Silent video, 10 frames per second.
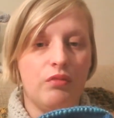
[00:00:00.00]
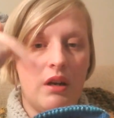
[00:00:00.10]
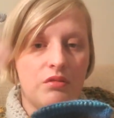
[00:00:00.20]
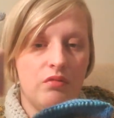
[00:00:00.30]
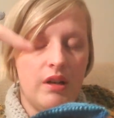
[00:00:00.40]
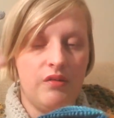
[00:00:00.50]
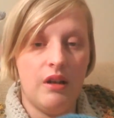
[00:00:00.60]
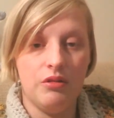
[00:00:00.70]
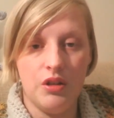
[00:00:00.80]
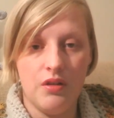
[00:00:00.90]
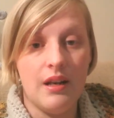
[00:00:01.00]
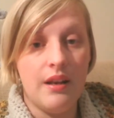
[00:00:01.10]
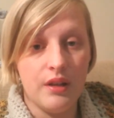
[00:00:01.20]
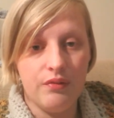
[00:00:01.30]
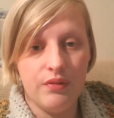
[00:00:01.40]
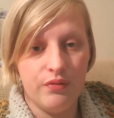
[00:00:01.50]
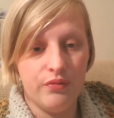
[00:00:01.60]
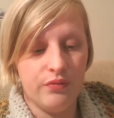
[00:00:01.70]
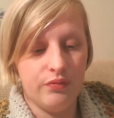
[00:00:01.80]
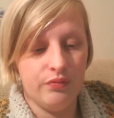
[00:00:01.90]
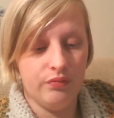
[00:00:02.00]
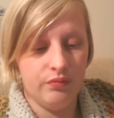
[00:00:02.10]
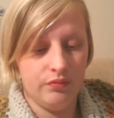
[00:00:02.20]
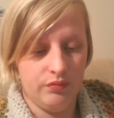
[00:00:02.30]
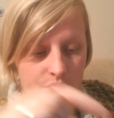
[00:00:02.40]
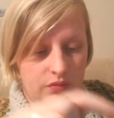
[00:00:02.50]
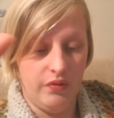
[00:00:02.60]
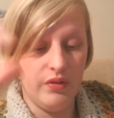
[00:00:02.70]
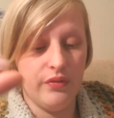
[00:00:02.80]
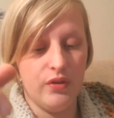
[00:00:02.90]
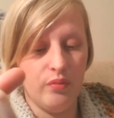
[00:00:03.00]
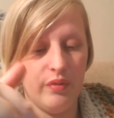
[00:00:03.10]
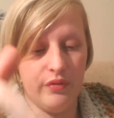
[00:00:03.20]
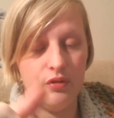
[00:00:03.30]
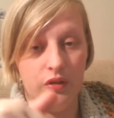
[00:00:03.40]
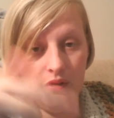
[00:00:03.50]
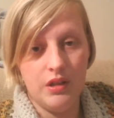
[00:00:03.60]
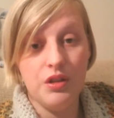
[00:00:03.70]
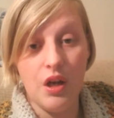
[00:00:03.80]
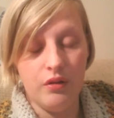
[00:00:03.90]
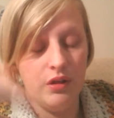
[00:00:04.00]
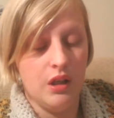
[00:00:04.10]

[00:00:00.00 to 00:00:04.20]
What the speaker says: round and round and round to do the length of the foot before doing the toe.